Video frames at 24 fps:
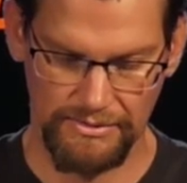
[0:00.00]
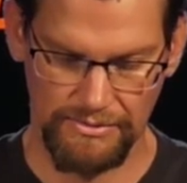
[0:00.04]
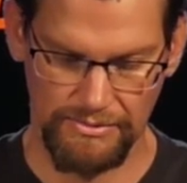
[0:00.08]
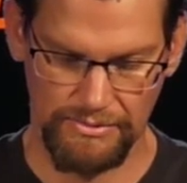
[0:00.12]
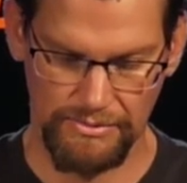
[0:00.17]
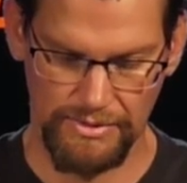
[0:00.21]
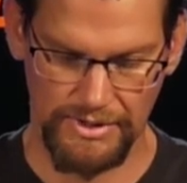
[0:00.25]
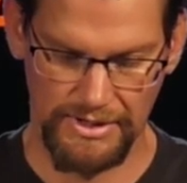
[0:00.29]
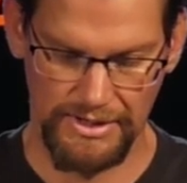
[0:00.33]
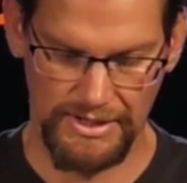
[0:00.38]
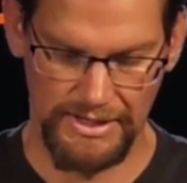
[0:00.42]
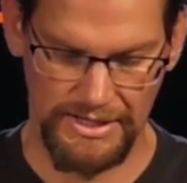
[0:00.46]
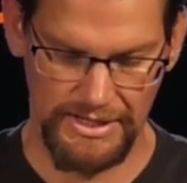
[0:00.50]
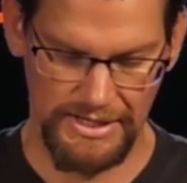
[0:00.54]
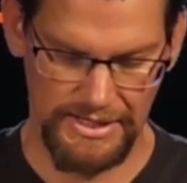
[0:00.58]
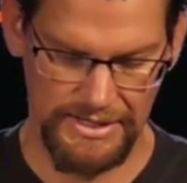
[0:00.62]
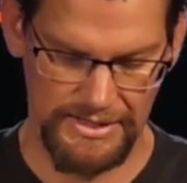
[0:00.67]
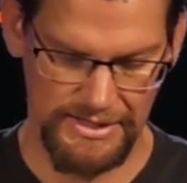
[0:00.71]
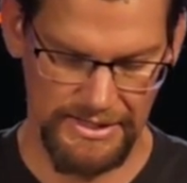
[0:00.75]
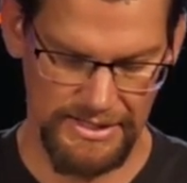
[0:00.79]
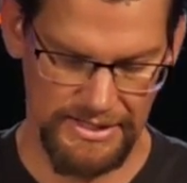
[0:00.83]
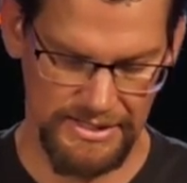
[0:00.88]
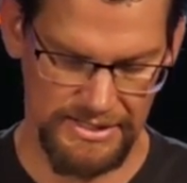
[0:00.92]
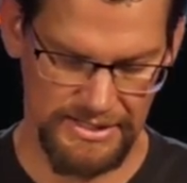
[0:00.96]
what
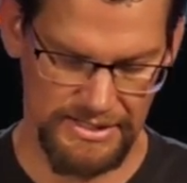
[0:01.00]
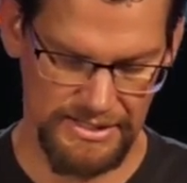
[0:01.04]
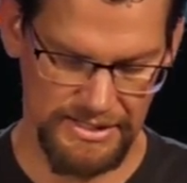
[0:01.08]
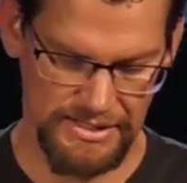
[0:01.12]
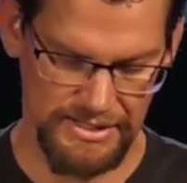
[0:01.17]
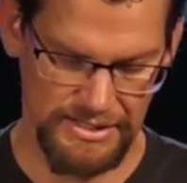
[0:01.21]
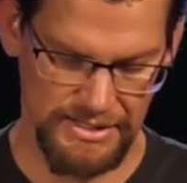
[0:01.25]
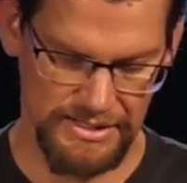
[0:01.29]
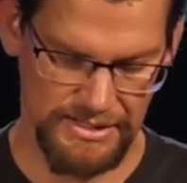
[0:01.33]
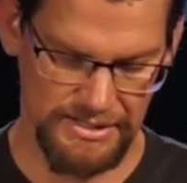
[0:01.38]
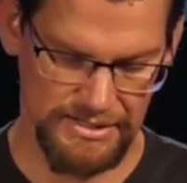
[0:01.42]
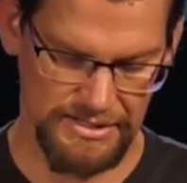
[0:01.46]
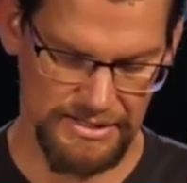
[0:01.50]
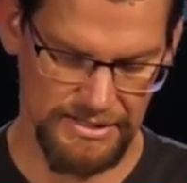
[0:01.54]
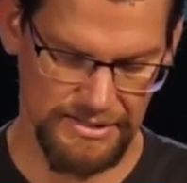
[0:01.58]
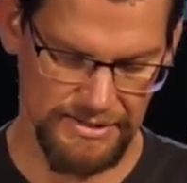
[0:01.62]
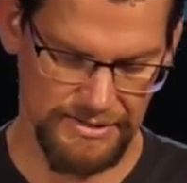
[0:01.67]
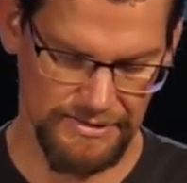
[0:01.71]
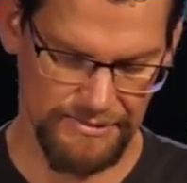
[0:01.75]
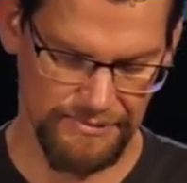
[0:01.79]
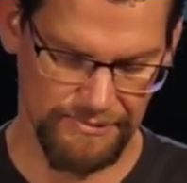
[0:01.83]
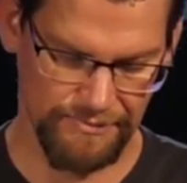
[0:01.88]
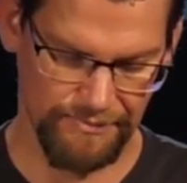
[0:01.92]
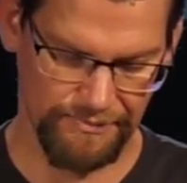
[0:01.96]
gun this is.
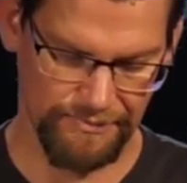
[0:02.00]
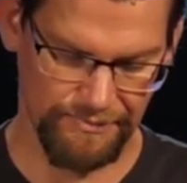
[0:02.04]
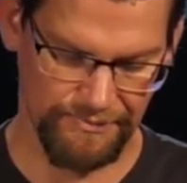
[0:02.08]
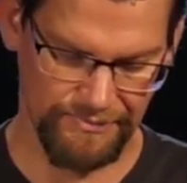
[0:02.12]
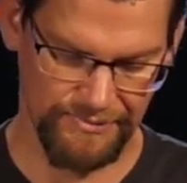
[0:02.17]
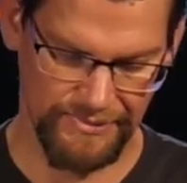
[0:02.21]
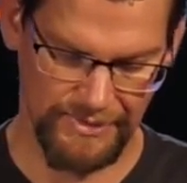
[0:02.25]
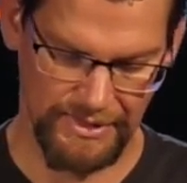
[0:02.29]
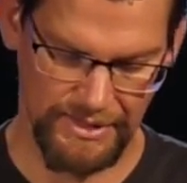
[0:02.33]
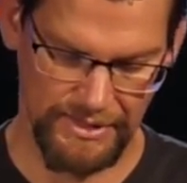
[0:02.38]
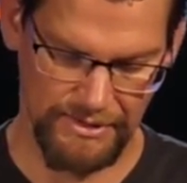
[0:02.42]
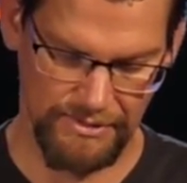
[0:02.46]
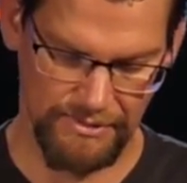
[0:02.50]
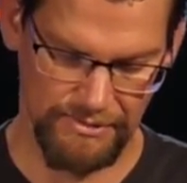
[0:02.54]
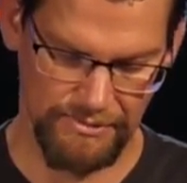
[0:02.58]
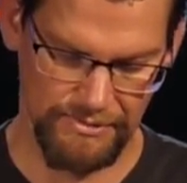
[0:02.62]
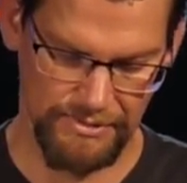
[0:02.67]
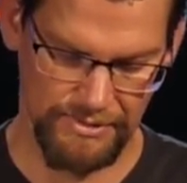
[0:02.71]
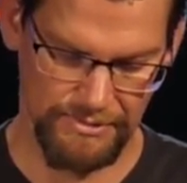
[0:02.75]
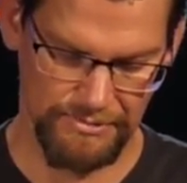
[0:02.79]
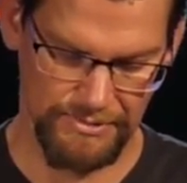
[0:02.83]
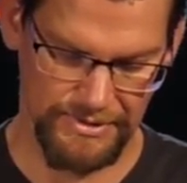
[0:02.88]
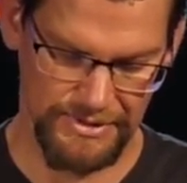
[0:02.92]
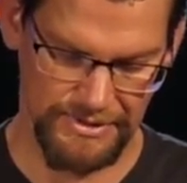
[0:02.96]

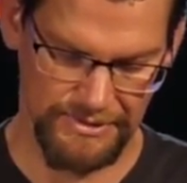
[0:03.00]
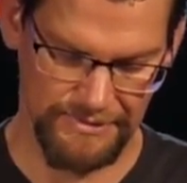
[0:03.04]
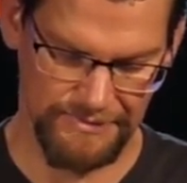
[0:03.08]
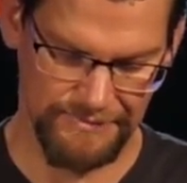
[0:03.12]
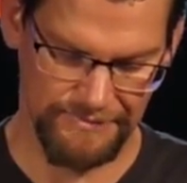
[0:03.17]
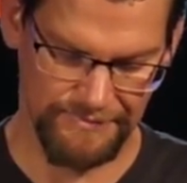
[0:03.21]
Whoops